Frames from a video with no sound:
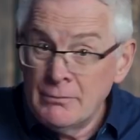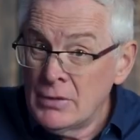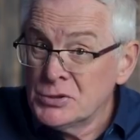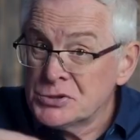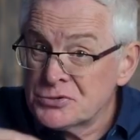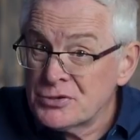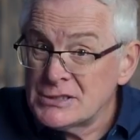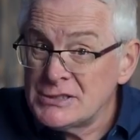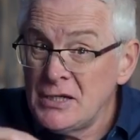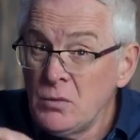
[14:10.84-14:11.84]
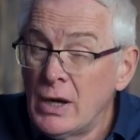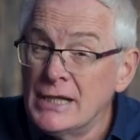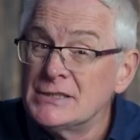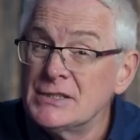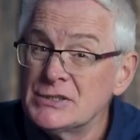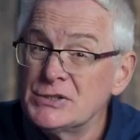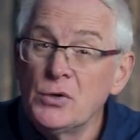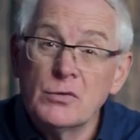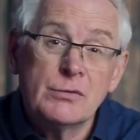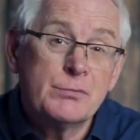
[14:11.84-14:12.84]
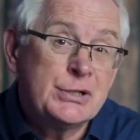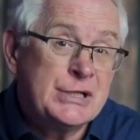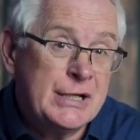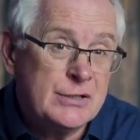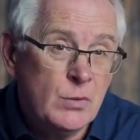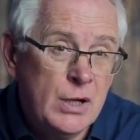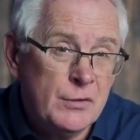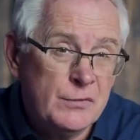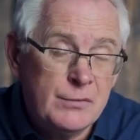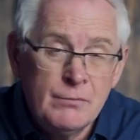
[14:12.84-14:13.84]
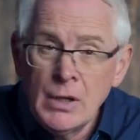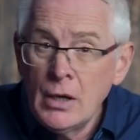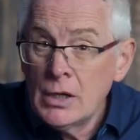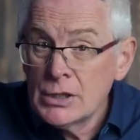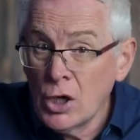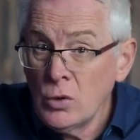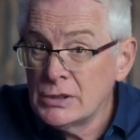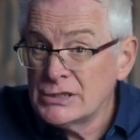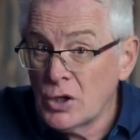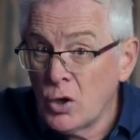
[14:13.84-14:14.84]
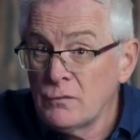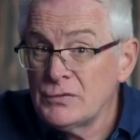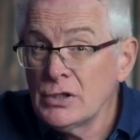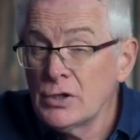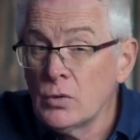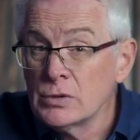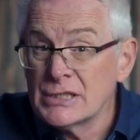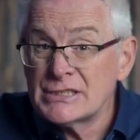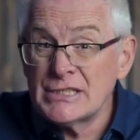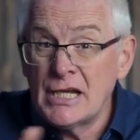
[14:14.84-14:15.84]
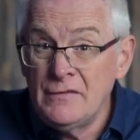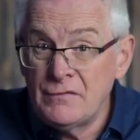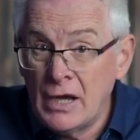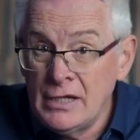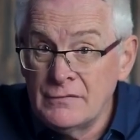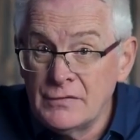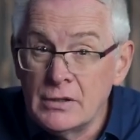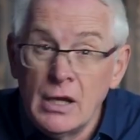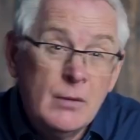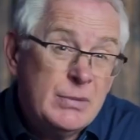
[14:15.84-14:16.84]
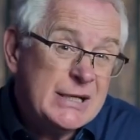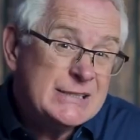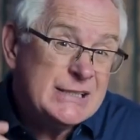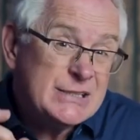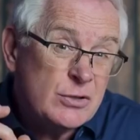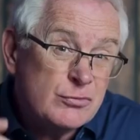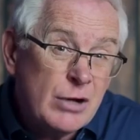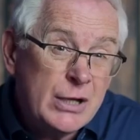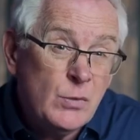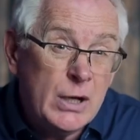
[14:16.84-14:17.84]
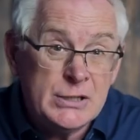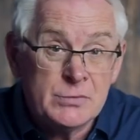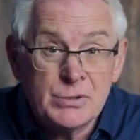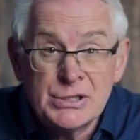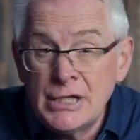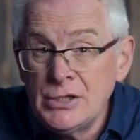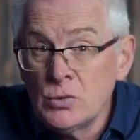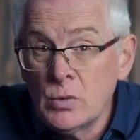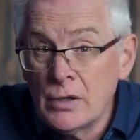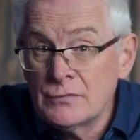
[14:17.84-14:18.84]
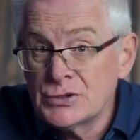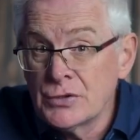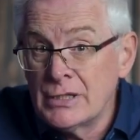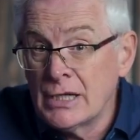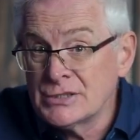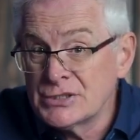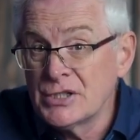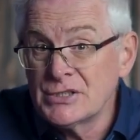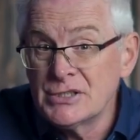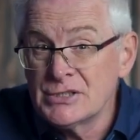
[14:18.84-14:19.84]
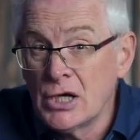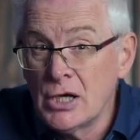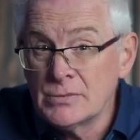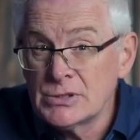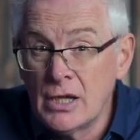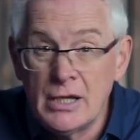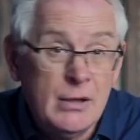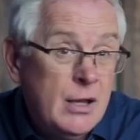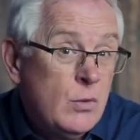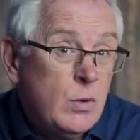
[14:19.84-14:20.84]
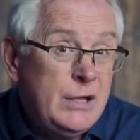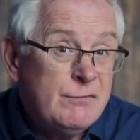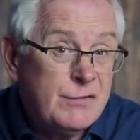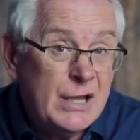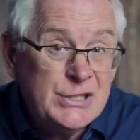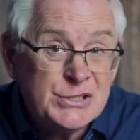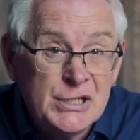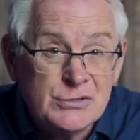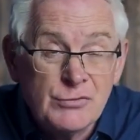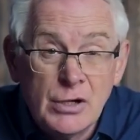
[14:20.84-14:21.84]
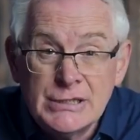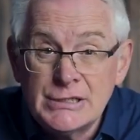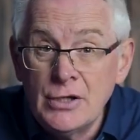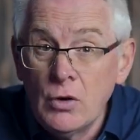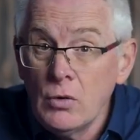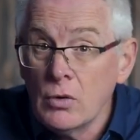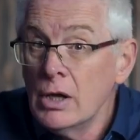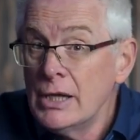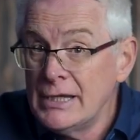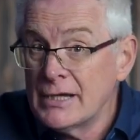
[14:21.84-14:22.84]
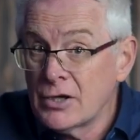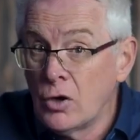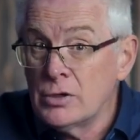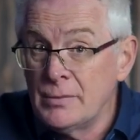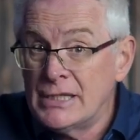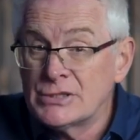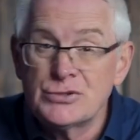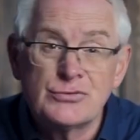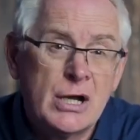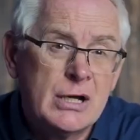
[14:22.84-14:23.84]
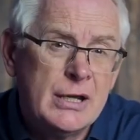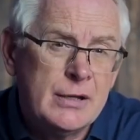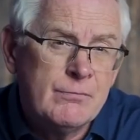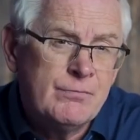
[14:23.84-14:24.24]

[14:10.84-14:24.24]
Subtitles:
and most trusted ways to store and protect wealth. Gold is often called a safe haven because it's a great way to protect your wealth during uncertain times, like when inflation is rising or the economy is struggling.